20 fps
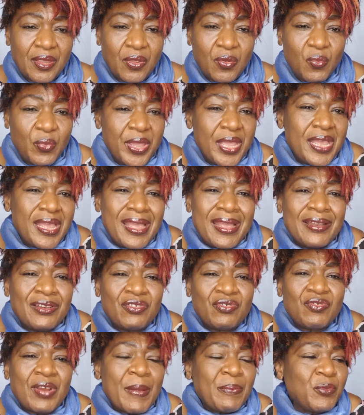We're
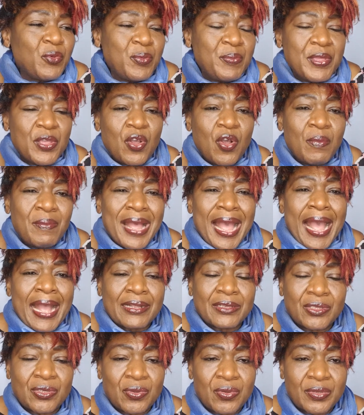entrapped. We become
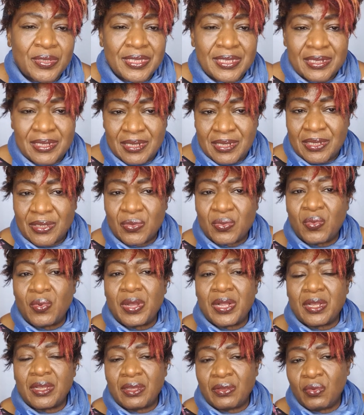actors in this
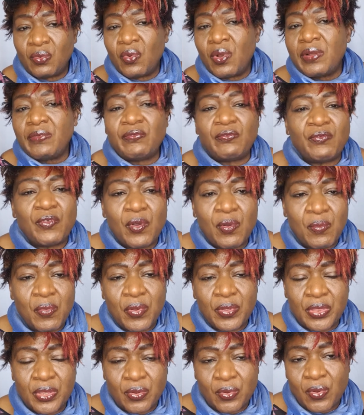world in one form
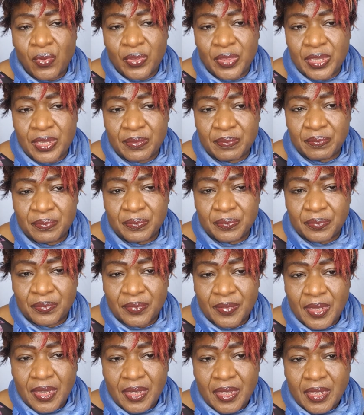or the other.
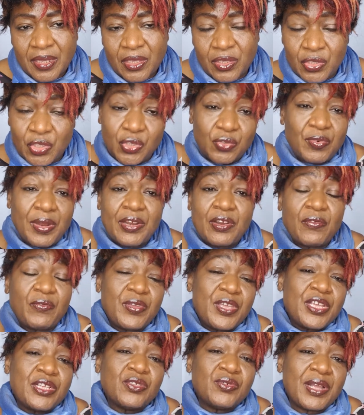The children of
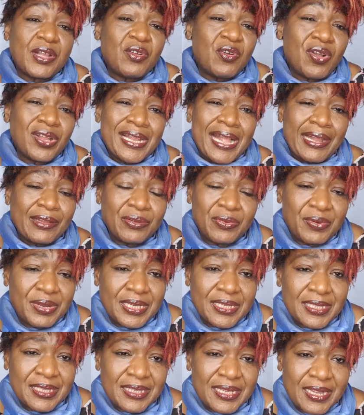Israel, God had
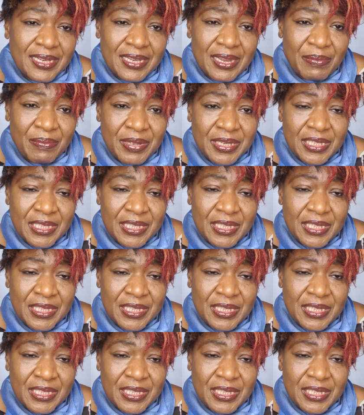already sent them a